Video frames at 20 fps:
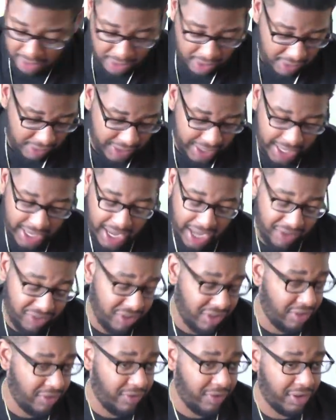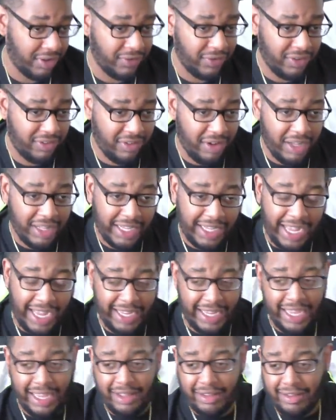Okay, I should have voted for Sonic, I
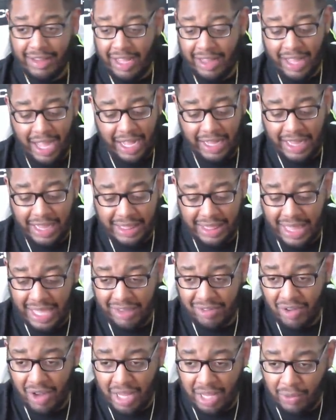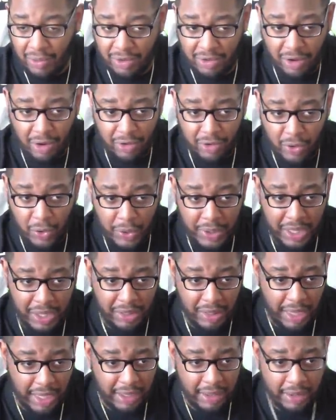guess. I, I didn't think Sonic was gonna do anything.